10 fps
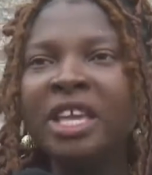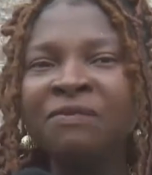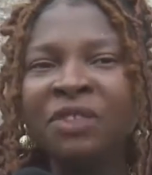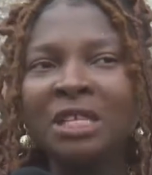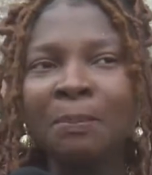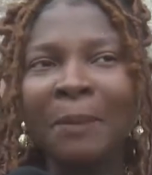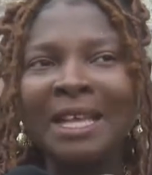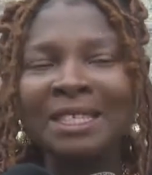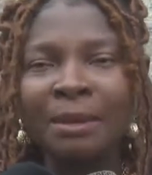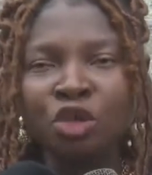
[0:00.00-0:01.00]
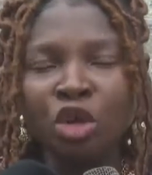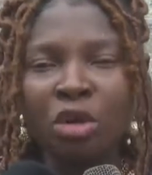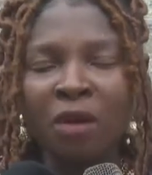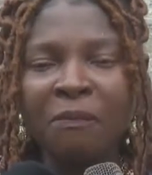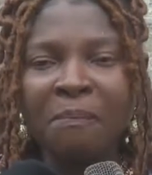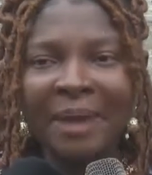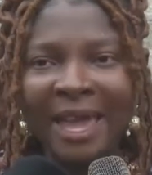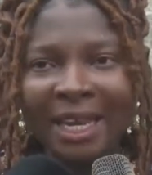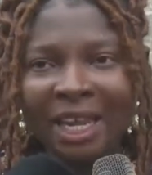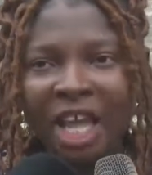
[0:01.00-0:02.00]
if this perception of
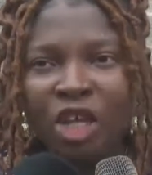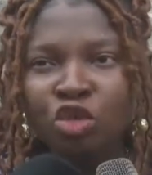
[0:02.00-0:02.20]
men